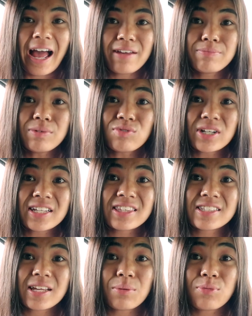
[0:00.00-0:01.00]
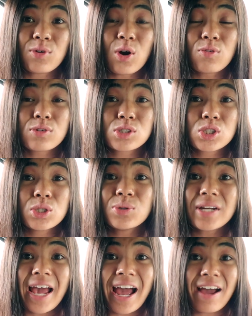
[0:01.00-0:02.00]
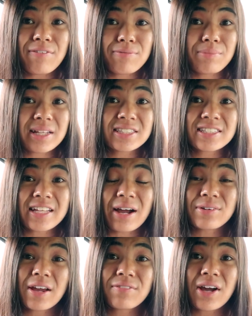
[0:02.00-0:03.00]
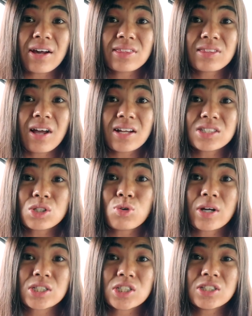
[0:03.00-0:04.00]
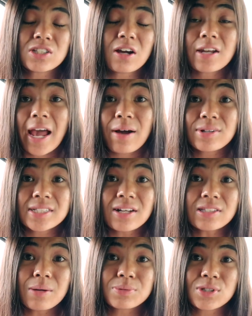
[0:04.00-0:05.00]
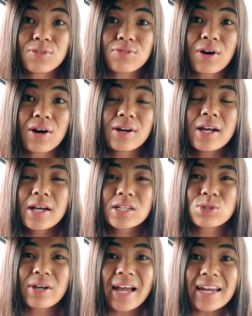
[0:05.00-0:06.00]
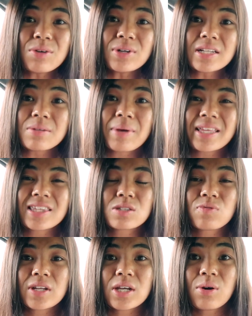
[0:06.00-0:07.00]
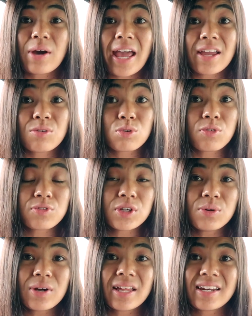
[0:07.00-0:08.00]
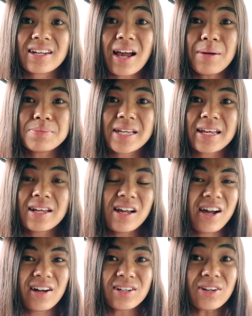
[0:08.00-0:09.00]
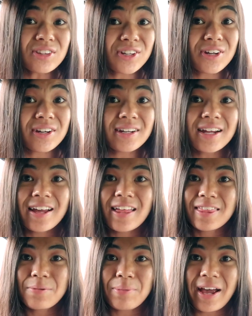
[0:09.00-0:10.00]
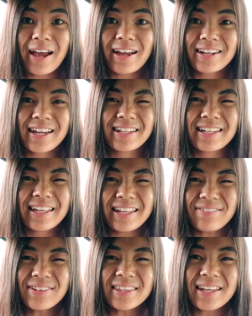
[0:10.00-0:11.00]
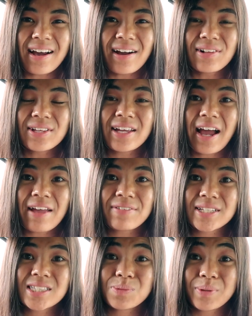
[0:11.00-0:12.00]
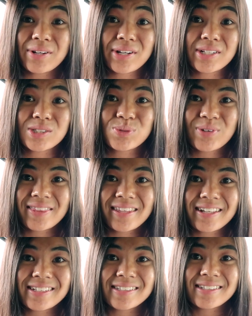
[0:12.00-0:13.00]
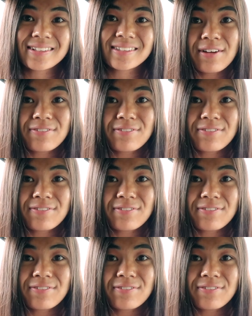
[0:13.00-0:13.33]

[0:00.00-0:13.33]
I've been running this setup for over 2.5 months now, and I've gotten lots of questions on how it's held up so far, so I kind of wanted to make this video a review and an update on all the good, the bad, and even the ugly I've experienced with this.